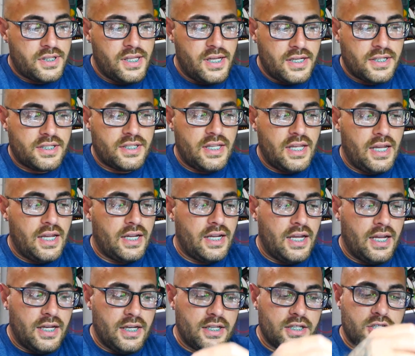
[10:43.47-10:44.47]
this thing
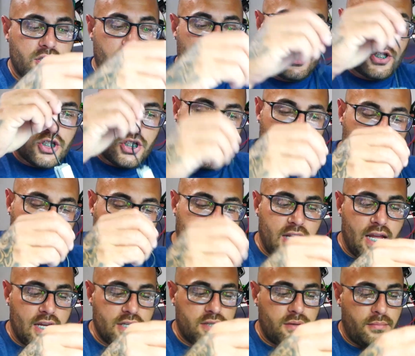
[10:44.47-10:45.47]
is just
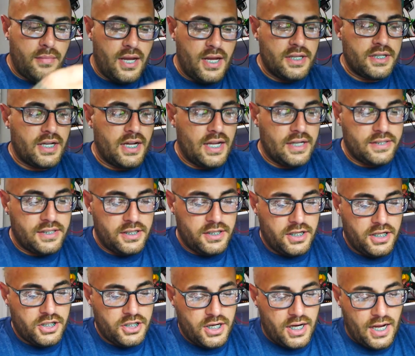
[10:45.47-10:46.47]
as amazing as the
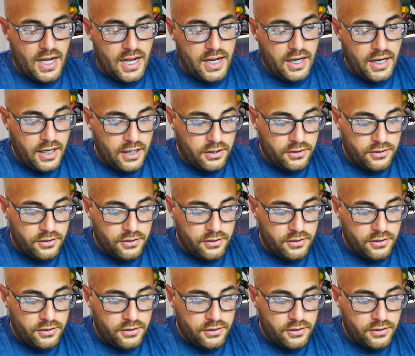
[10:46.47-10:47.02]
DJI Air